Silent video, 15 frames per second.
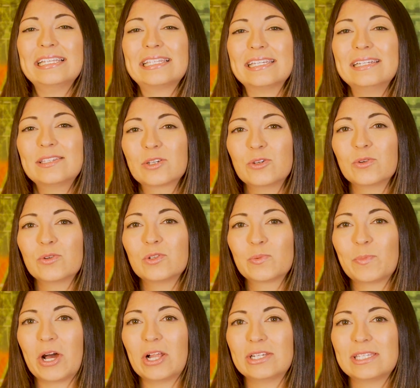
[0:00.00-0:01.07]
since
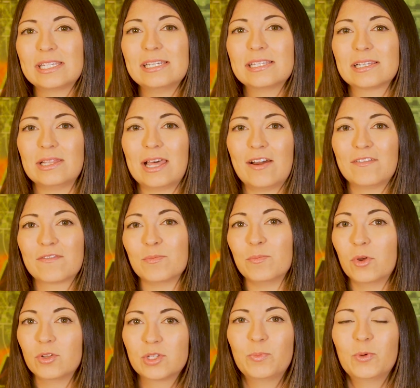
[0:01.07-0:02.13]
Google's policies allow for
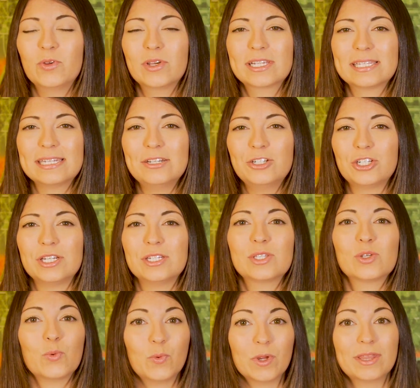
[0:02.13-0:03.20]
multiple
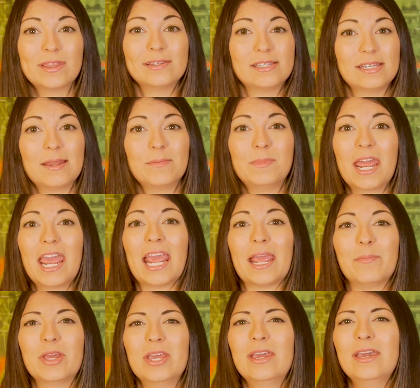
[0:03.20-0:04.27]
extensions with the same
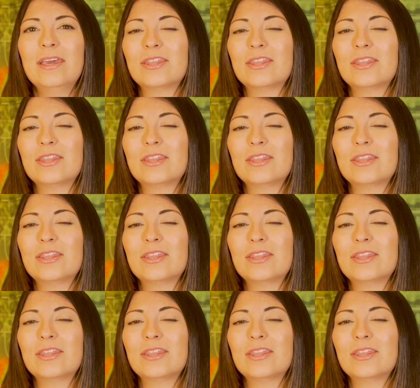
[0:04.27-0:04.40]
name.